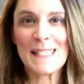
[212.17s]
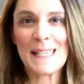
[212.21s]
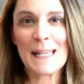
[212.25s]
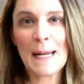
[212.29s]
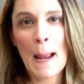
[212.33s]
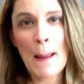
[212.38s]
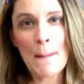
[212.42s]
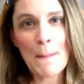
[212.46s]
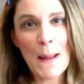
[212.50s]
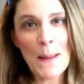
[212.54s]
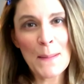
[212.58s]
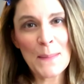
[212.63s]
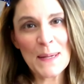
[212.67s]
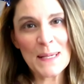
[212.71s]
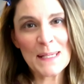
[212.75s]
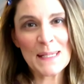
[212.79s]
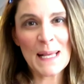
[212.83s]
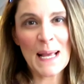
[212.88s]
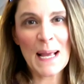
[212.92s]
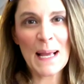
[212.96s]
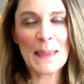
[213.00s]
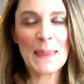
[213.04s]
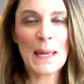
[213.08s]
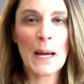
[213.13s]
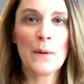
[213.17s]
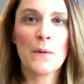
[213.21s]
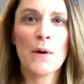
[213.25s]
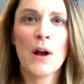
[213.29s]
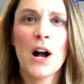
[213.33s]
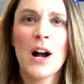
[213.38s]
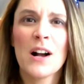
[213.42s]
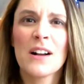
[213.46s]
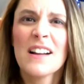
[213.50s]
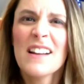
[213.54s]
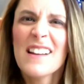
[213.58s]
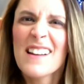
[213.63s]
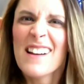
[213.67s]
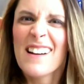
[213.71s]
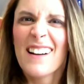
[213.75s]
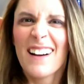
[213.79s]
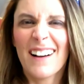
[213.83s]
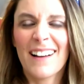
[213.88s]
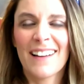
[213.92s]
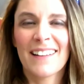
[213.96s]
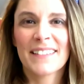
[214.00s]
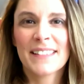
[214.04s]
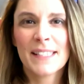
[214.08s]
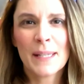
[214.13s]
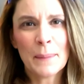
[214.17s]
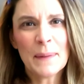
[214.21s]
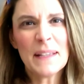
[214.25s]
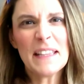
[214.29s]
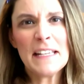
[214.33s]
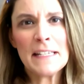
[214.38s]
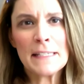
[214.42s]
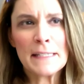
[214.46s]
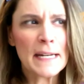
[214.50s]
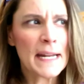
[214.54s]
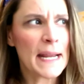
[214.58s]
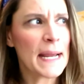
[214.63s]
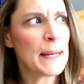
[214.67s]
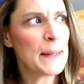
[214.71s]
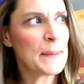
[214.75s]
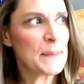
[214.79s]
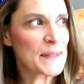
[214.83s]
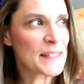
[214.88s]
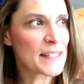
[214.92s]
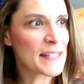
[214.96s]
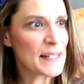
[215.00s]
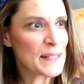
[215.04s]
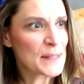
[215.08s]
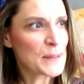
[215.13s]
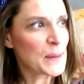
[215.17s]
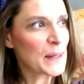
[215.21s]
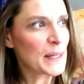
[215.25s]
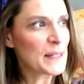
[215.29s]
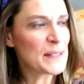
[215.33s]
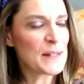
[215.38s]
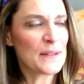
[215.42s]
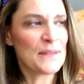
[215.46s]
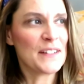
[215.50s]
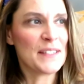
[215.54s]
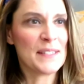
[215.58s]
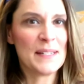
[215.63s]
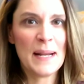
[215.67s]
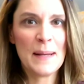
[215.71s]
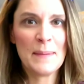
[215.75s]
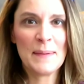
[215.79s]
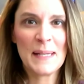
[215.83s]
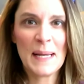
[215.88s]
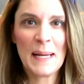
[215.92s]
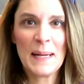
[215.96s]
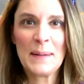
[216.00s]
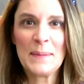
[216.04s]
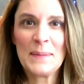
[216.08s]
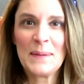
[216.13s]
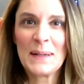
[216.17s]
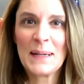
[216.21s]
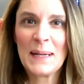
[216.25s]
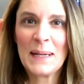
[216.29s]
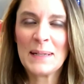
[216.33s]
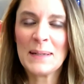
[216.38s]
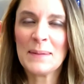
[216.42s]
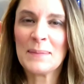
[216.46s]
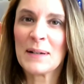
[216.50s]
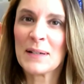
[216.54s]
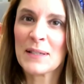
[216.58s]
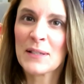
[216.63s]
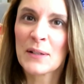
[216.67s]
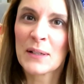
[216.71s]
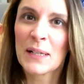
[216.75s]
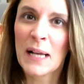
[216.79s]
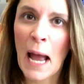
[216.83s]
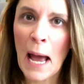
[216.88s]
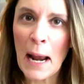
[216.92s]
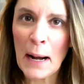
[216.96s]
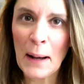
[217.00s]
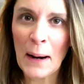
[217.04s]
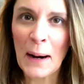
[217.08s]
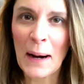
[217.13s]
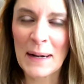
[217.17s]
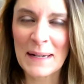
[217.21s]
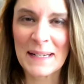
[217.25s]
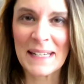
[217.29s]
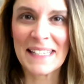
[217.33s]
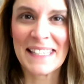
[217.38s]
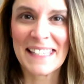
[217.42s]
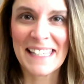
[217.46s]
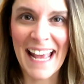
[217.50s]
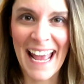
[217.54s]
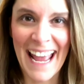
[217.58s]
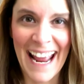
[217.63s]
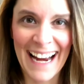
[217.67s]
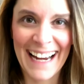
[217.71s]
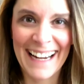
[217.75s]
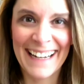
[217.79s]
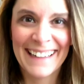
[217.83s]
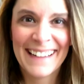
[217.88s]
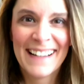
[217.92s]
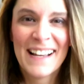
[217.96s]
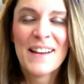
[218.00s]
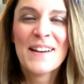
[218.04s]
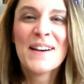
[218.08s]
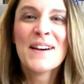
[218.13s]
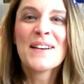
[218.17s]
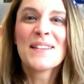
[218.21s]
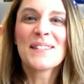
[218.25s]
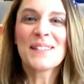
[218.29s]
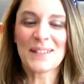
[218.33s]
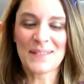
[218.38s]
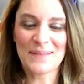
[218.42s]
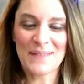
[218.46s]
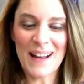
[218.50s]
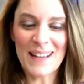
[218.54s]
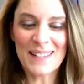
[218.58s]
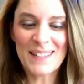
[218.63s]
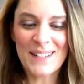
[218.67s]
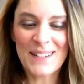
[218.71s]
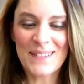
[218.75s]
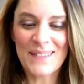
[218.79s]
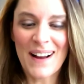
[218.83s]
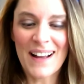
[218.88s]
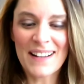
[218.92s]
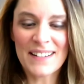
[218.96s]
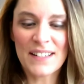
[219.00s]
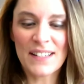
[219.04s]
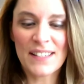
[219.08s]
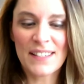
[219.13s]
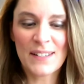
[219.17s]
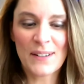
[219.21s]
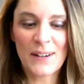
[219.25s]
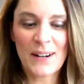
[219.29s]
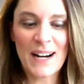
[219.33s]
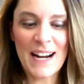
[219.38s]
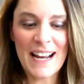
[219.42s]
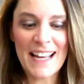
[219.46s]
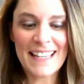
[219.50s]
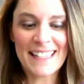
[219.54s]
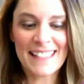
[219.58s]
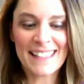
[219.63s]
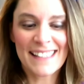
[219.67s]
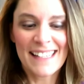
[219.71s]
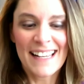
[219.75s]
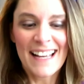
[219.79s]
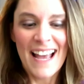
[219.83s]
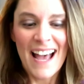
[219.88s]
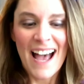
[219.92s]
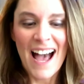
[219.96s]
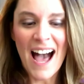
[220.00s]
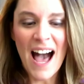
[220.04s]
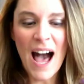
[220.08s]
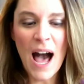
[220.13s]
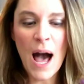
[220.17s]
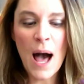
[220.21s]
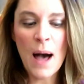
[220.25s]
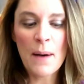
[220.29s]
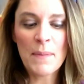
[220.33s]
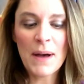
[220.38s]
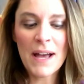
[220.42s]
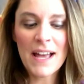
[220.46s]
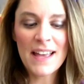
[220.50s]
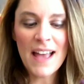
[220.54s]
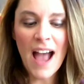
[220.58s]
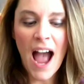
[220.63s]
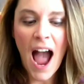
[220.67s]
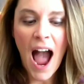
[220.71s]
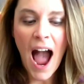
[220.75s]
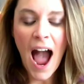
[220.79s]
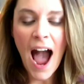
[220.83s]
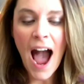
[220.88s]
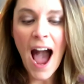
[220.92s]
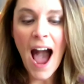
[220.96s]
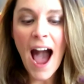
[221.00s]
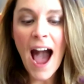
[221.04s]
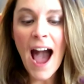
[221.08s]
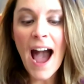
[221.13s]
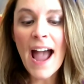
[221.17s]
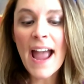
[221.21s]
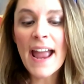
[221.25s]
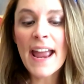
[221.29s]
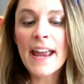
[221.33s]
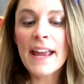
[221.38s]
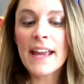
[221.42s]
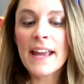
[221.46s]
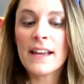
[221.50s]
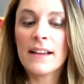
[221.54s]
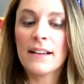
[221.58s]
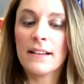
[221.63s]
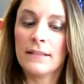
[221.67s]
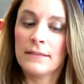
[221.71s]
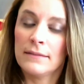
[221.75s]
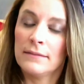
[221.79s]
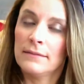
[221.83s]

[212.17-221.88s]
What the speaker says: and I might be saying that wrong. Some of these names, these quick service names at Animal Kingdom are kind of hard to say. So Asaurus. I